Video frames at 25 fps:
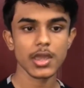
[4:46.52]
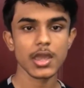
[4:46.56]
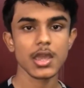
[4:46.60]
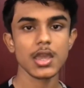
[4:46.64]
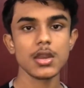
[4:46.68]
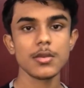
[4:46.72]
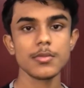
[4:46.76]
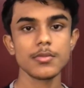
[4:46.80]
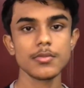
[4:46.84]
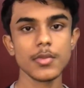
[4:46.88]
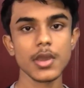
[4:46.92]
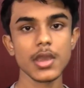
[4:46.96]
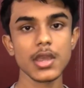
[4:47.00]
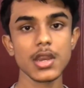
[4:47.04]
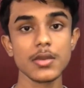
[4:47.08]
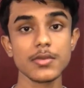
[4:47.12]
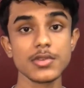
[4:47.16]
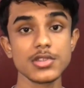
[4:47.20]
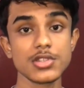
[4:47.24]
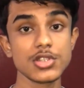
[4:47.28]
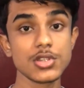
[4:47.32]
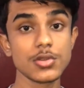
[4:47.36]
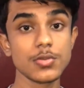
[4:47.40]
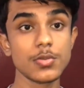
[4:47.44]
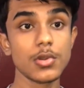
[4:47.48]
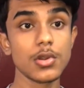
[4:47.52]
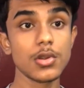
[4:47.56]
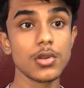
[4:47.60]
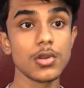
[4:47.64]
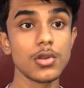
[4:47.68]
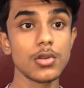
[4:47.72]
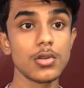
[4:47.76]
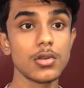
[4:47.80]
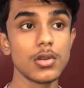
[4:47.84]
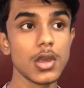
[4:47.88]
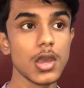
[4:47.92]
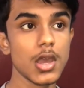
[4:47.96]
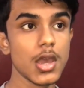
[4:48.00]
again, my name is
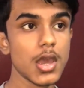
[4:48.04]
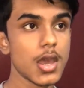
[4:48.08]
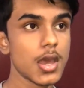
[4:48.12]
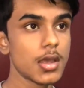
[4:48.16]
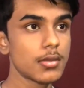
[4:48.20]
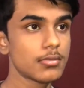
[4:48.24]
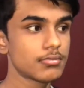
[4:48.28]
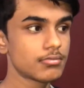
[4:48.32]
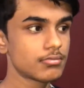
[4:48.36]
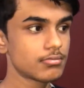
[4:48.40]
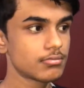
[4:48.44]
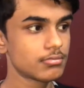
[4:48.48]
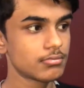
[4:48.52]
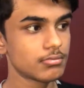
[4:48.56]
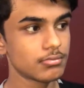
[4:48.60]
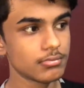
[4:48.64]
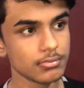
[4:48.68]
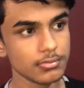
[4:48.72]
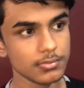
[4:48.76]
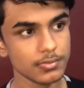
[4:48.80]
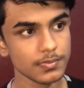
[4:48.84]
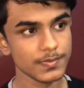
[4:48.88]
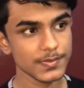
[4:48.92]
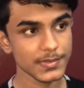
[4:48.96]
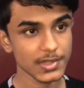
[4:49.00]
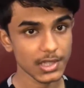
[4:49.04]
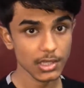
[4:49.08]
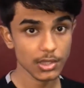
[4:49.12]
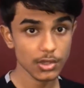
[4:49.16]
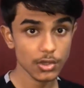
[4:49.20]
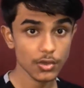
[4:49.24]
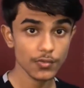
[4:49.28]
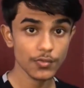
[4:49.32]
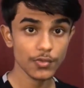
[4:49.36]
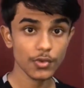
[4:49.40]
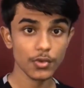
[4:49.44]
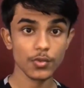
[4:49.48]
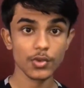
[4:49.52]
Deborn and
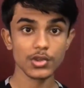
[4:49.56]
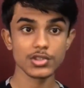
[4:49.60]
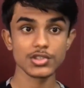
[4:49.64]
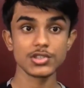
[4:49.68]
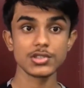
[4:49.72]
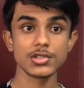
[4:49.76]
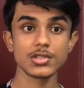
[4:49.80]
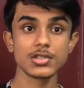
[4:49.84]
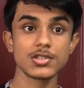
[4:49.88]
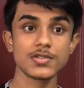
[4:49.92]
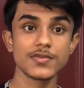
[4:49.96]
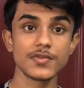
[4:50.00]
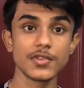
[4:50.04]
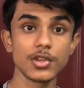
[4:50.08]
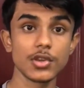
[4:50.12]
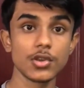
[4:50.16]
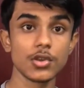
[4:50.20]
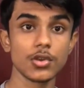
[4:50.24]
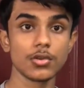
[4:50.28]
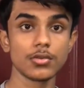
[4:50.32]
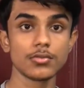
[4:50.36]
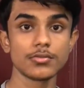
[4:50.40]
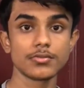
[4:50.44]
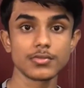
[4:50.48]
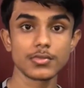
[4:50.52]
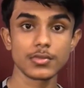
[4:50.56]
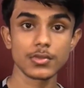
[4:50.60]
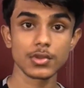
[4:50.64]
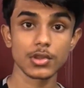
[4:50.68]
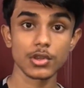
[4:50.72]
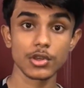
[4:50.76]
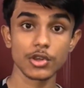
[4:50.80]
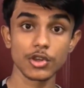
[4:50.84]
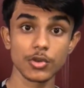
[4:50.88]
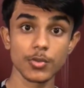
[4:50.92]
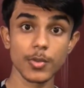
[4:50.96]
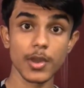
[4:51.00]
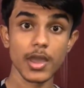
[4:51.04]
thank you for watching this video,
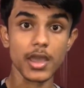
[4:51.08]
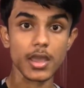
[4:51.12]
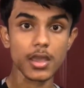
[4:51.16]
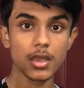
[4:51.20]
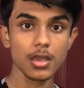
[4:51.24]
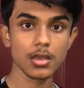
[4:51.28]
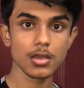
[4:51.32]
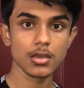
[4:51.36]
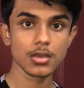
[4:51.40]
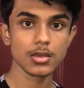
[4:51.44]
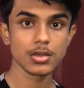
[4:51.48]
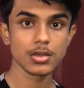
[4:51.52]
and goodbye.